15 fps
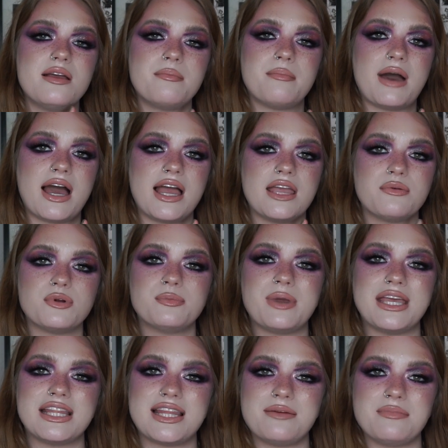My
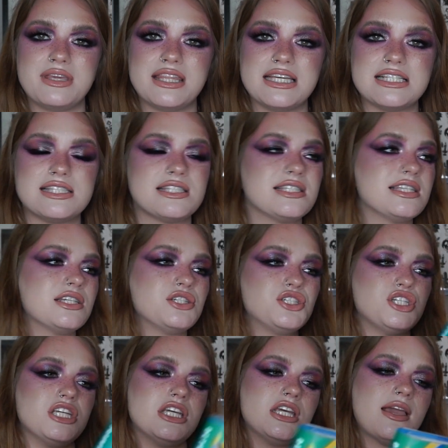roommate lent me this.
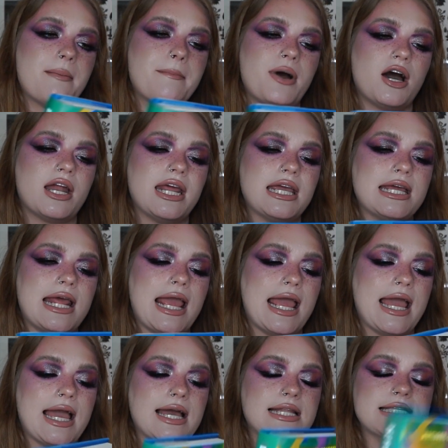She bought it
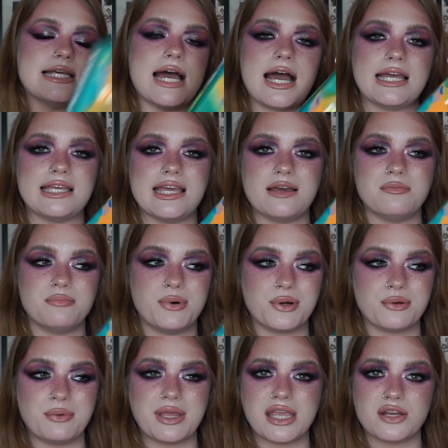and I am
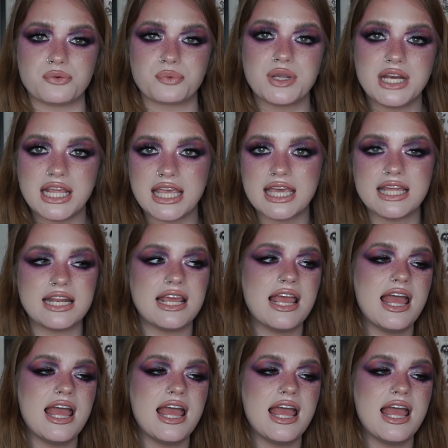borrowing it and reading it